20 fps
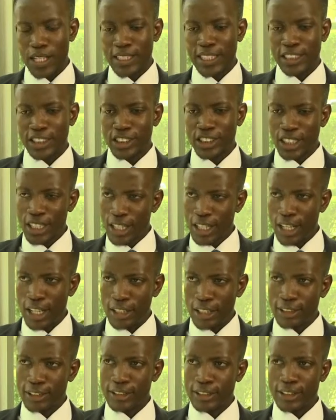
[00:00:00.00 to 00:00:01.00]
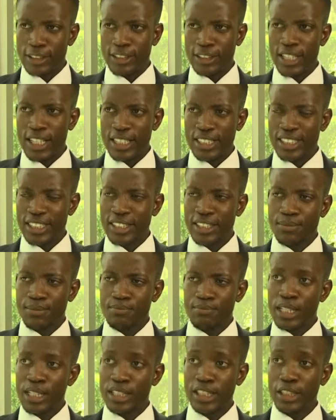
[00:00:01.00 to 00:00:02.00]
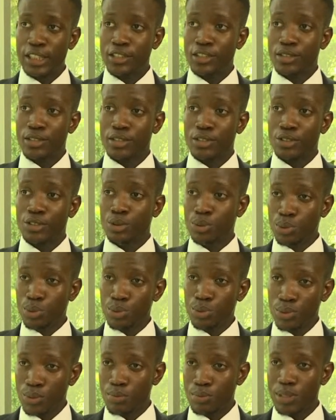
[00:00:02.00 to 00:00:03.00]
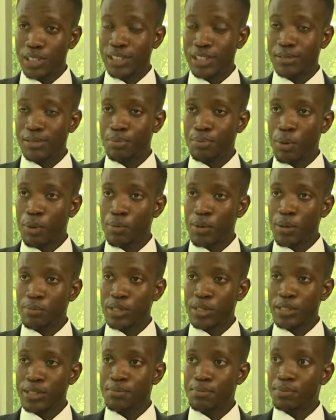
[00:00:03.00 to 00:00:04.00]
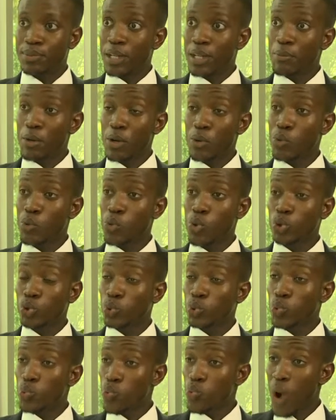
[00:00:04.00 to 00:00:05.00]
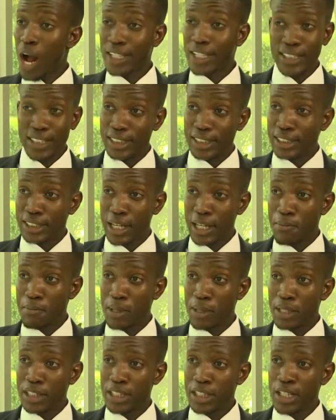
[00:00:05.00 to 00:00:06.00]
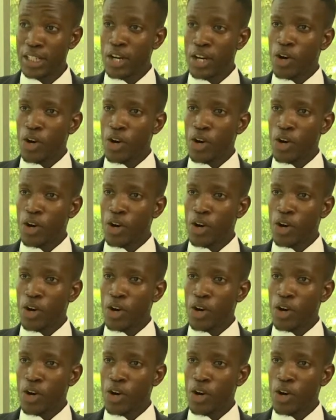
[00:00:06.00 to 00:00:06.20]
The share, does it mandate you to be probably someone who goes to work in this company,